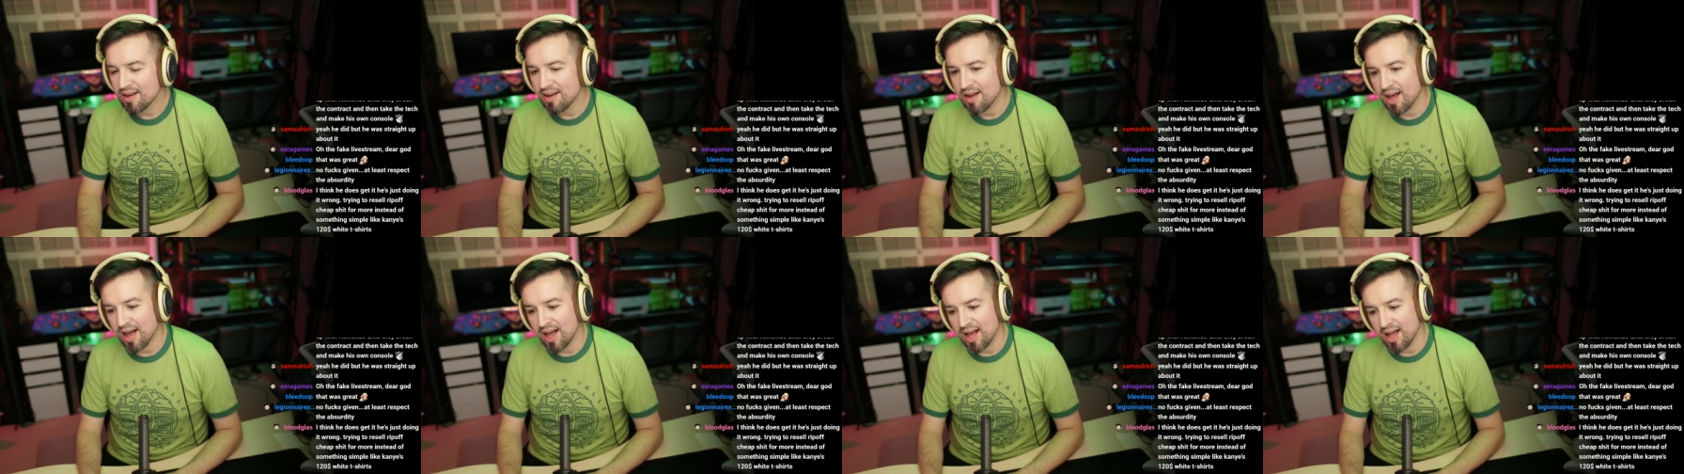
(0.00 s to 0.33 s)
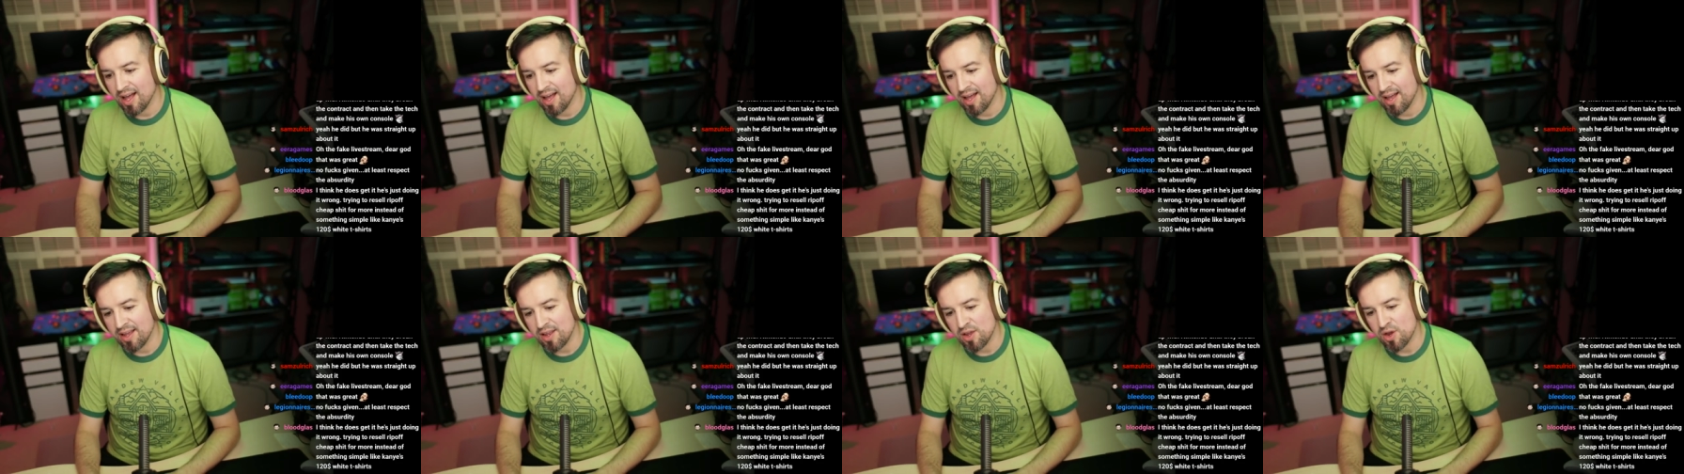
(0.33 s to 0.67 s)
you
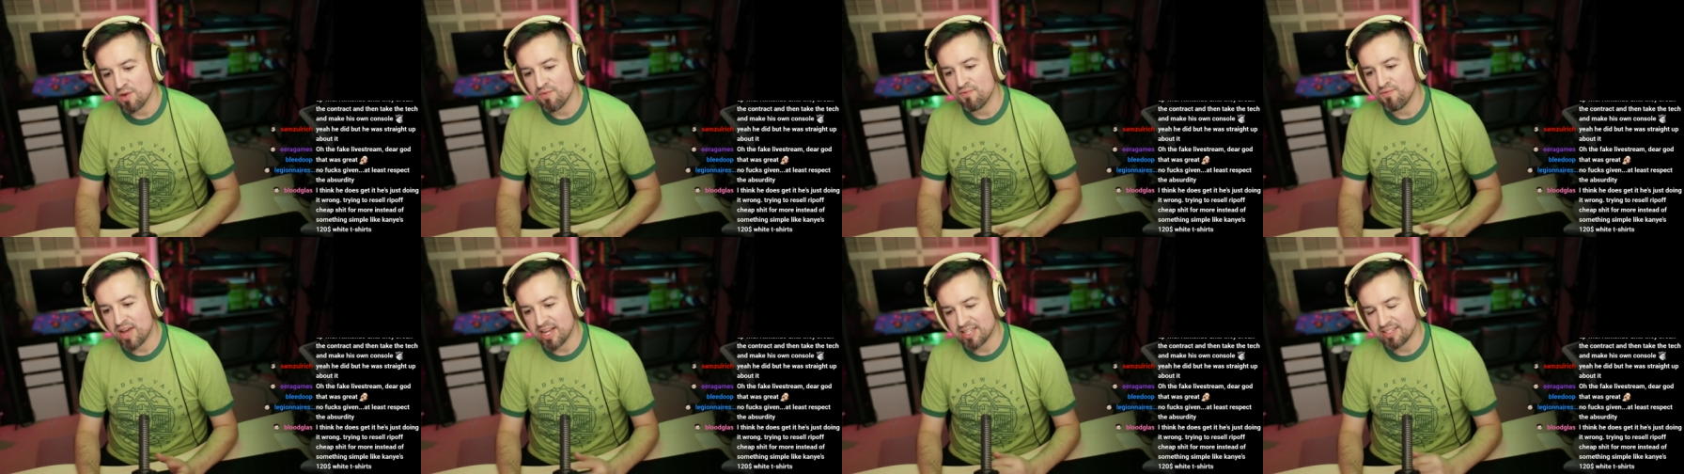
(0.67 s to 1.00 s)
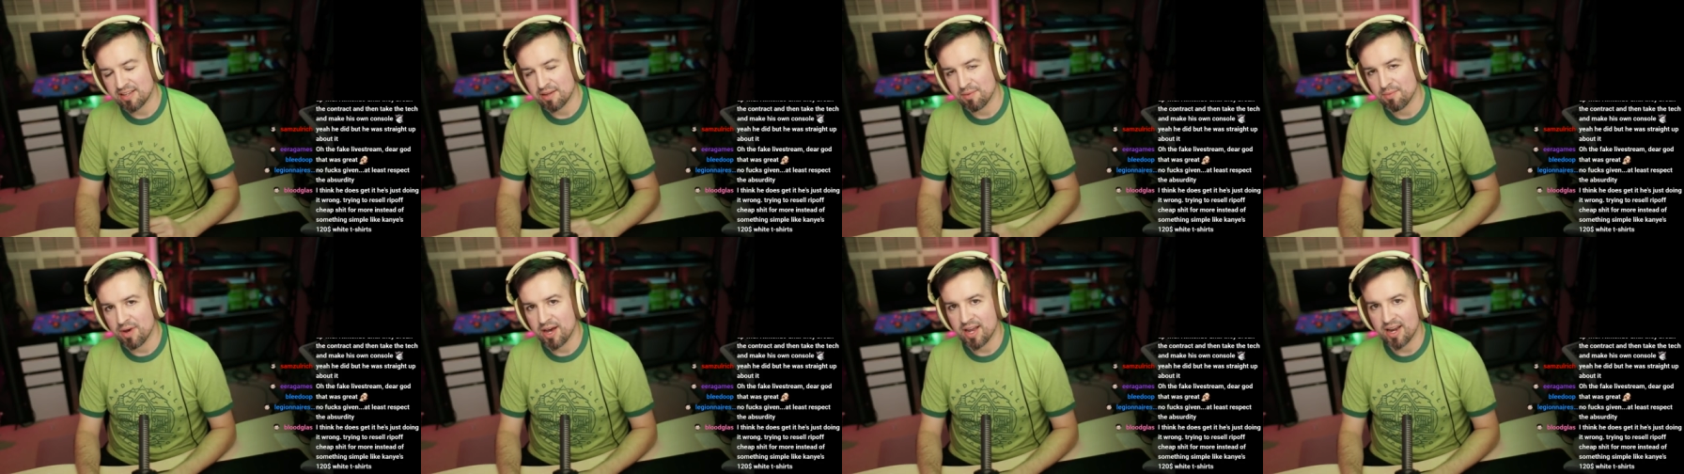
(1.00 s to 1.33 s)
know,
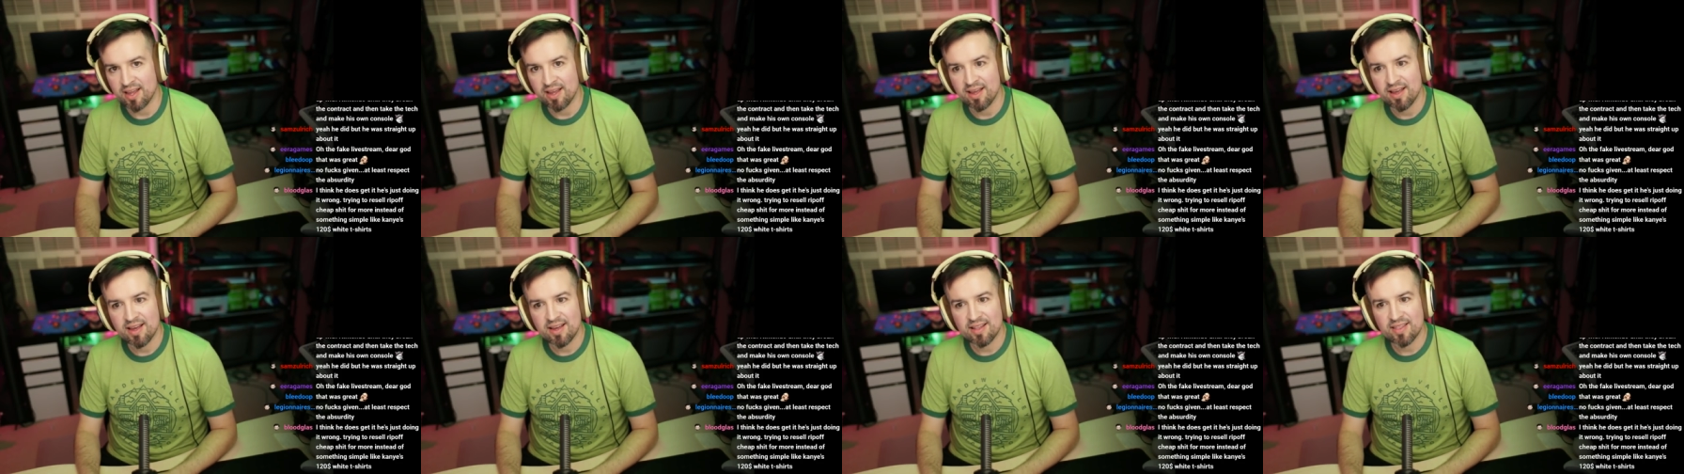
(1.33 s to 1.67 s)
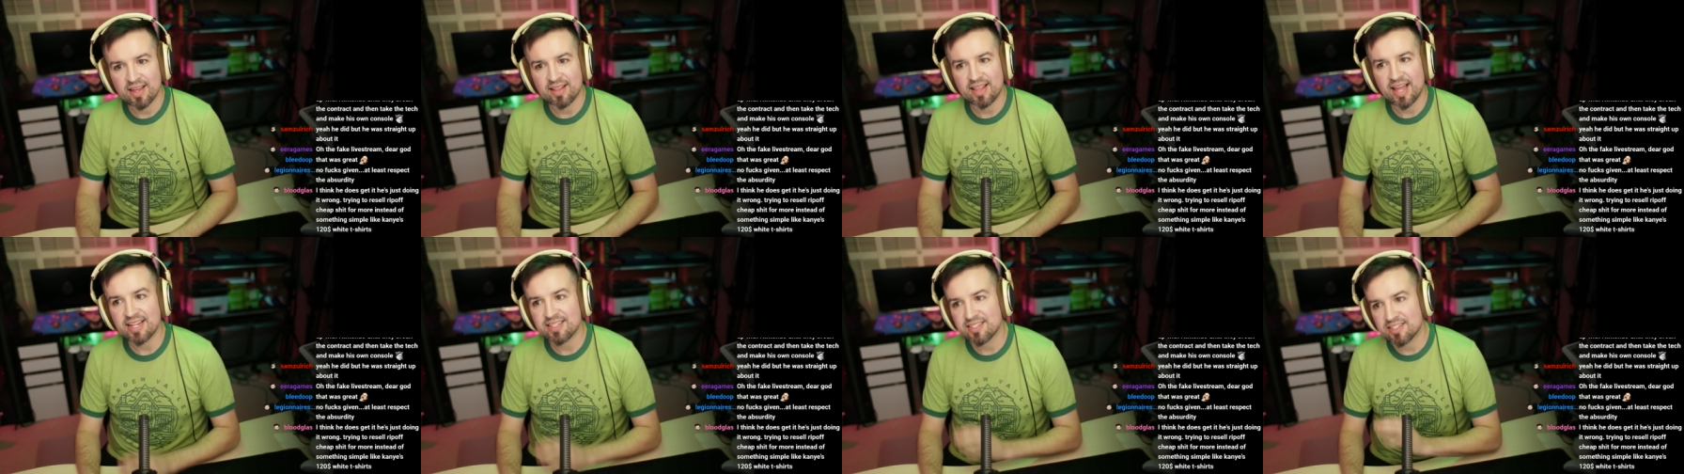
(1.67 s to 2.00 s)
investing money,
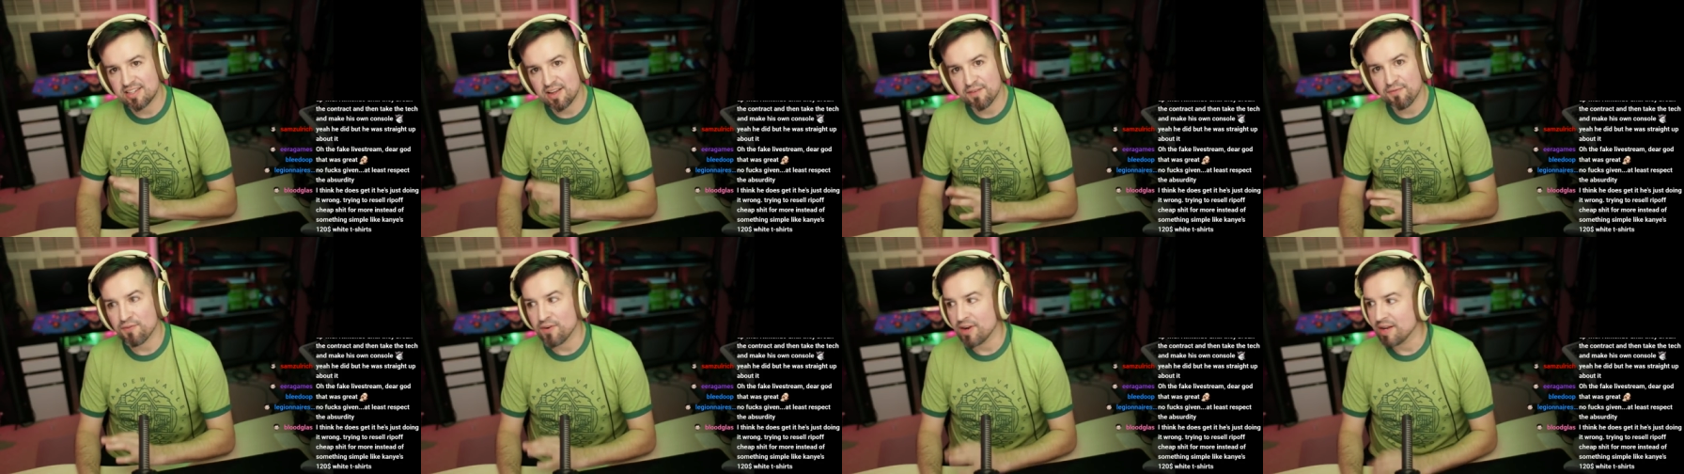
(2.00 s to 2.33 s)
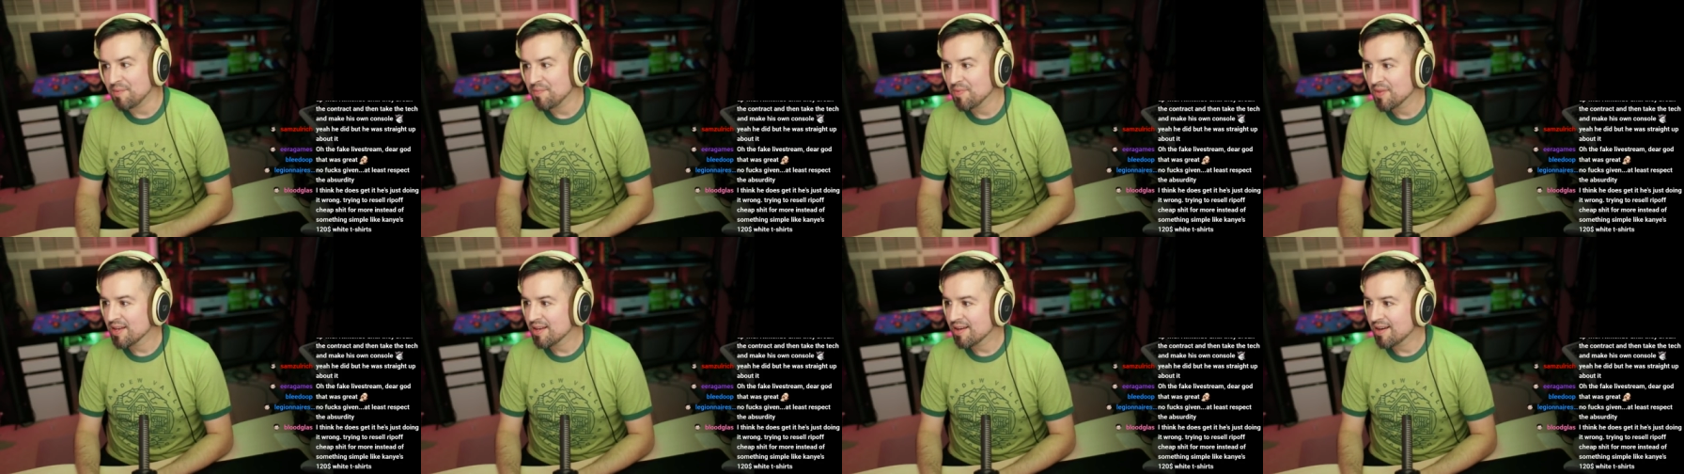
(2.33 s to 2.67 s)
like that's different.